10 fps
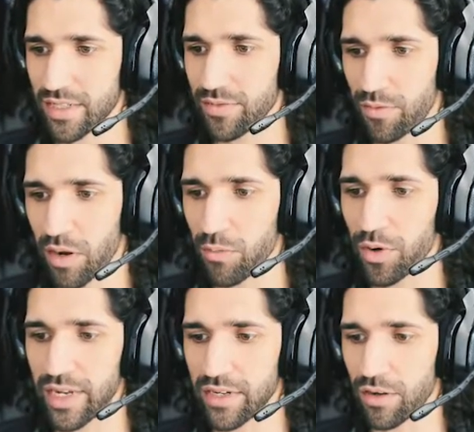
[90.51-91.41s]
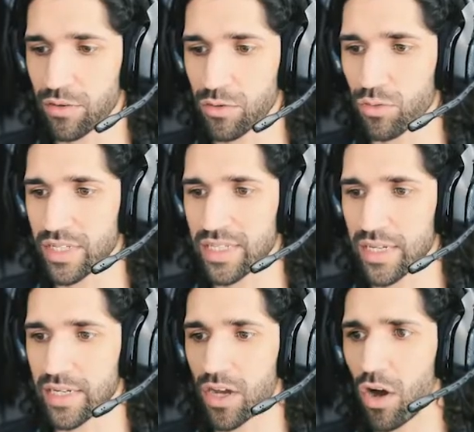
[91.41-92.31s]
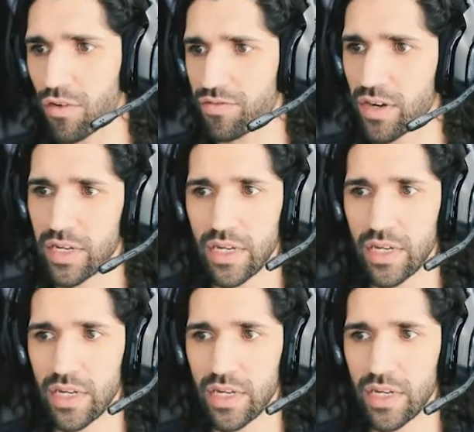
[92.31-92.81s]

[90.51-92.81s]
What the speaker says: except for Rick and Morty and non-core is turned off.